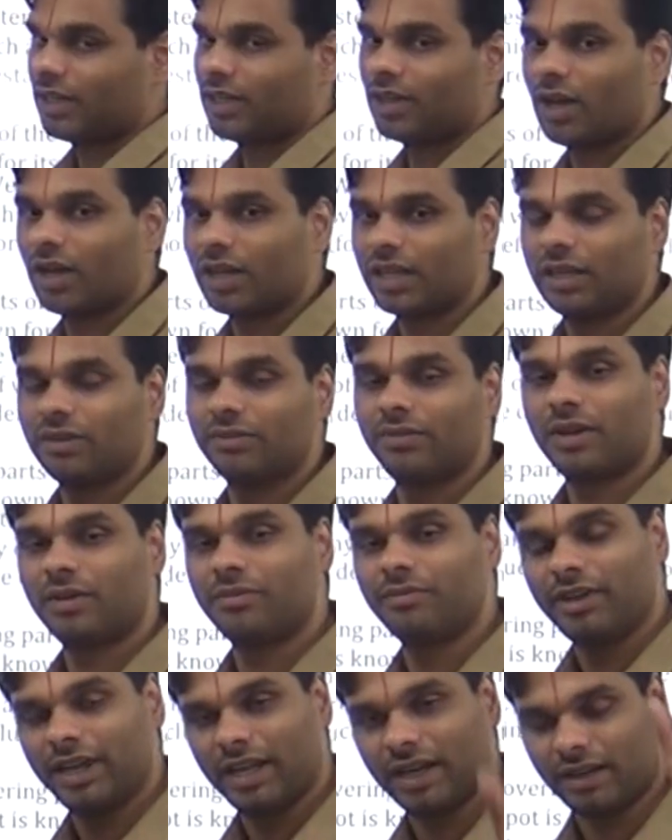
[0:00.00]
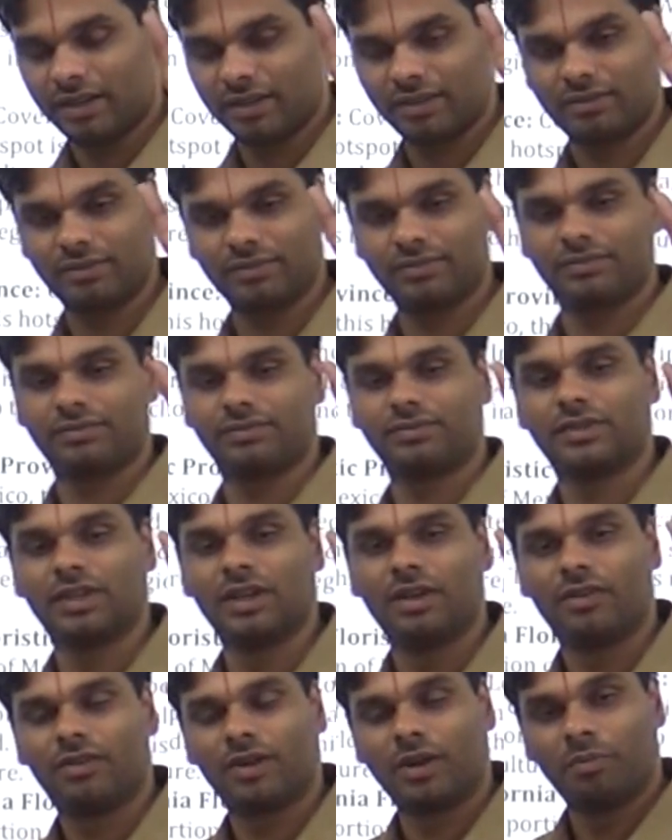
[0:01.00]
are talking from where?
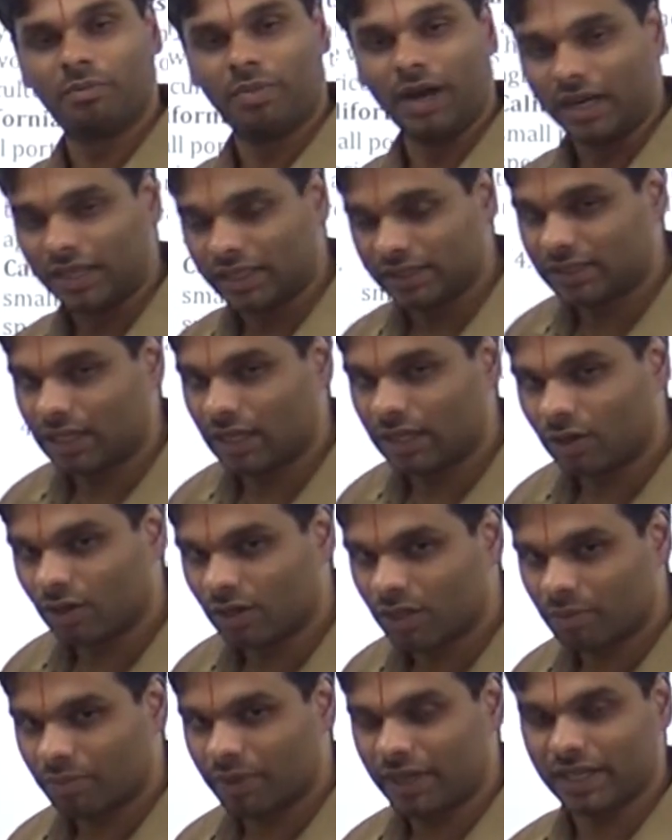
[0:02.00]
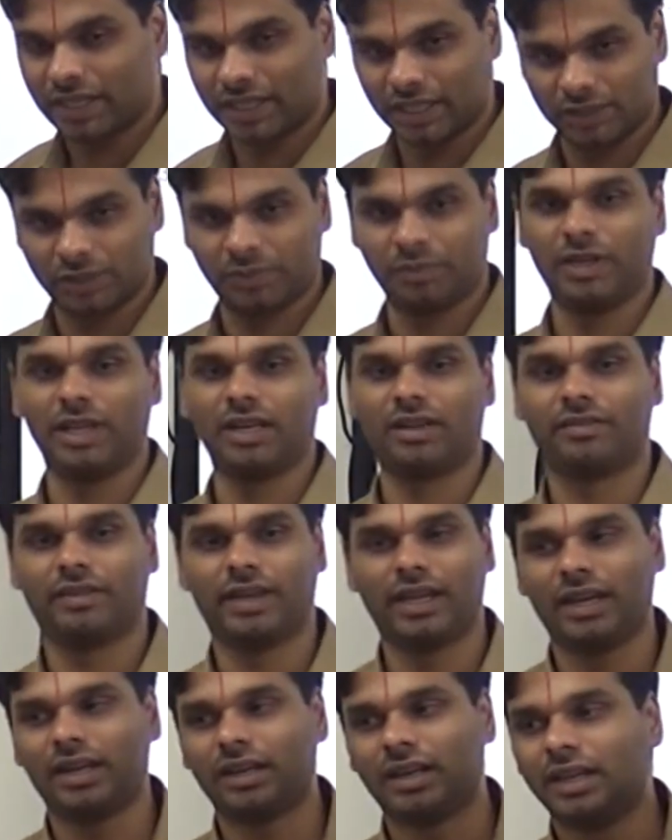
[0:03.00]
From Pakistan occupied Kashmir,
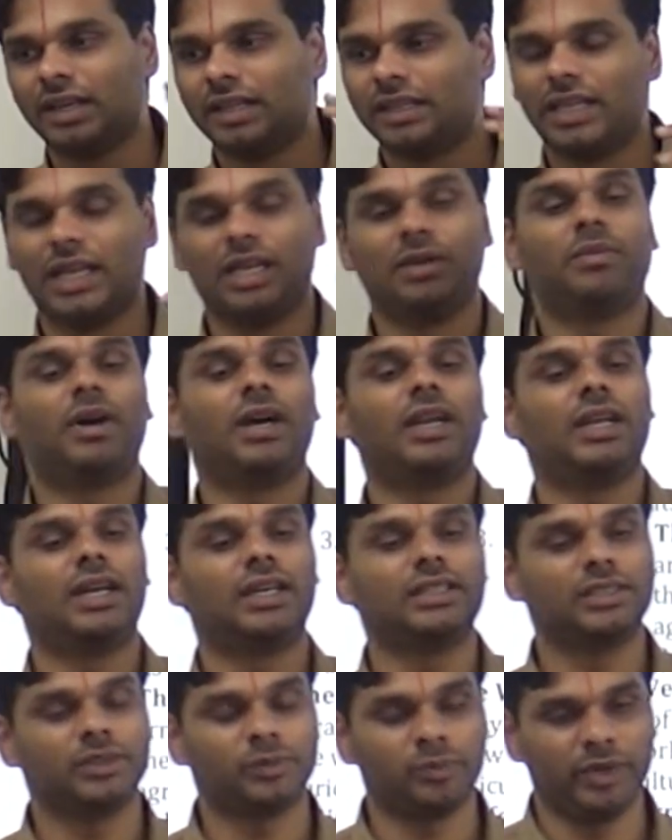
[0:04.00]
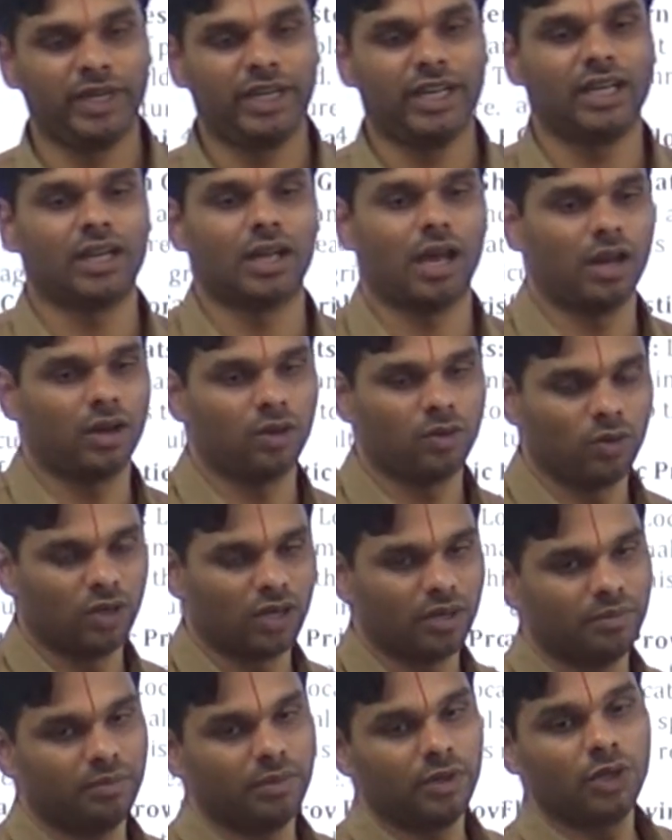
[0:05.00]
where the Himalayas is meeting
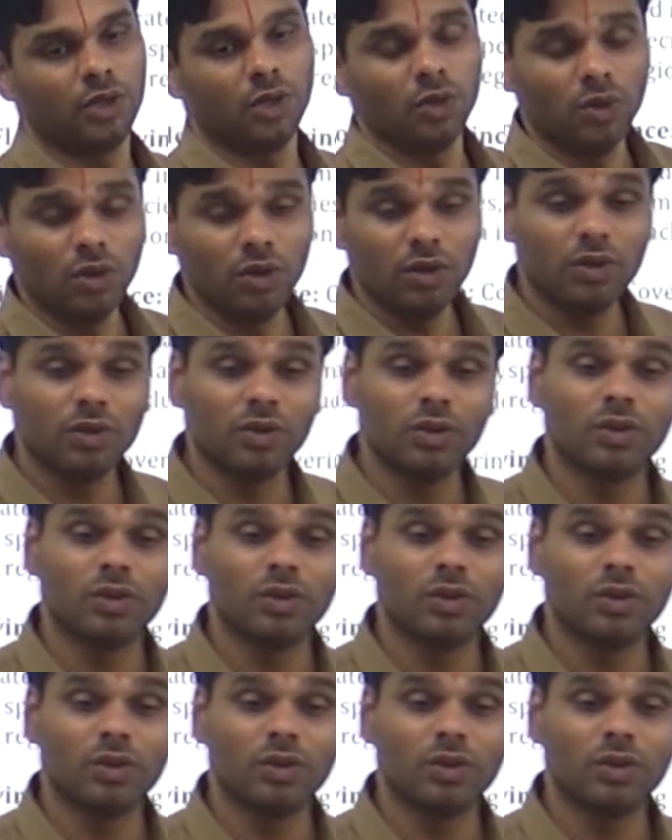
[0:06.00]
Karakoram, to,